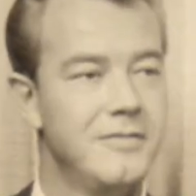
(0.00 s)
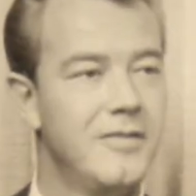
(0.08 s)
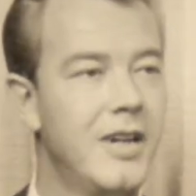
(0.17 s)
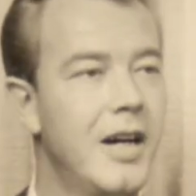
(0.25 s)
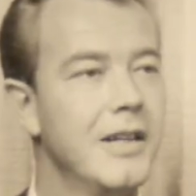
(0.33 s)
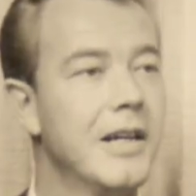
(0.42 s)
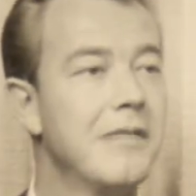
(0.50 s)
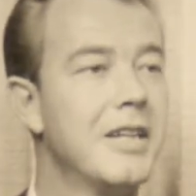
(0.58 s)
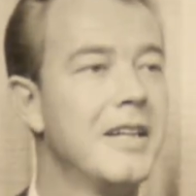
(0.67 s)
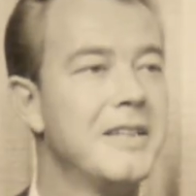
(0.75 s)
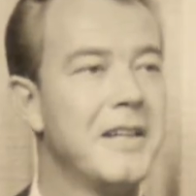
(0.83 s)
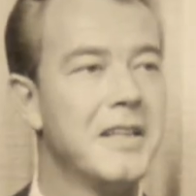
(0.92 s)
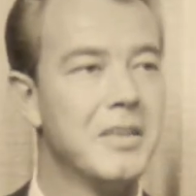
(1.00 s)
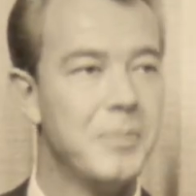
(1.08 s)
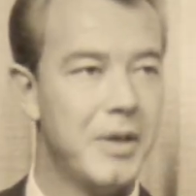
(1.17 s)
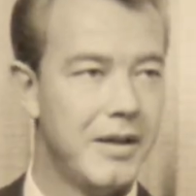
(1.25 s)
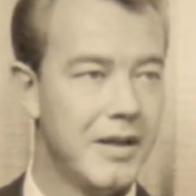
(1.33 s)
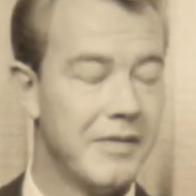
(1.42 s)
Fine, I've got to get to
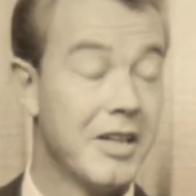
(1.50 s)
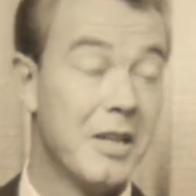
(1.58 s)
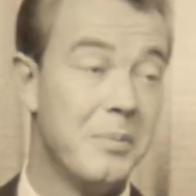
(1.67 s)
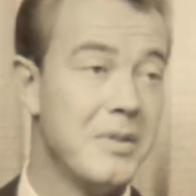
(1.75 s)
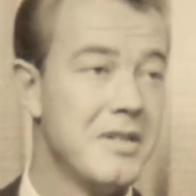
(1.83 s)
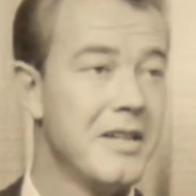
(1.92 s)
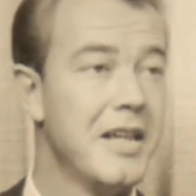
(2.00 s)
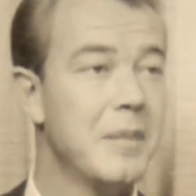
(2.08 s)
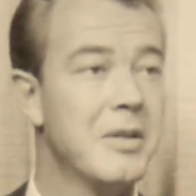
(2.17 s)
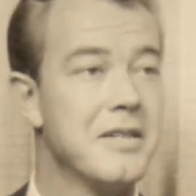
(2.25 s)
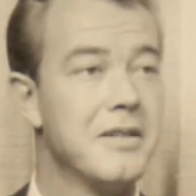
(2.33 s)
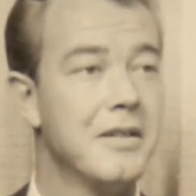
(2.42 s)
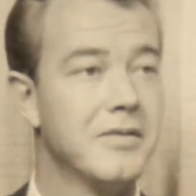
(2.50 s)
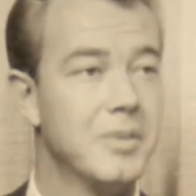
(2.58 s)
bed. I've got a busy day myself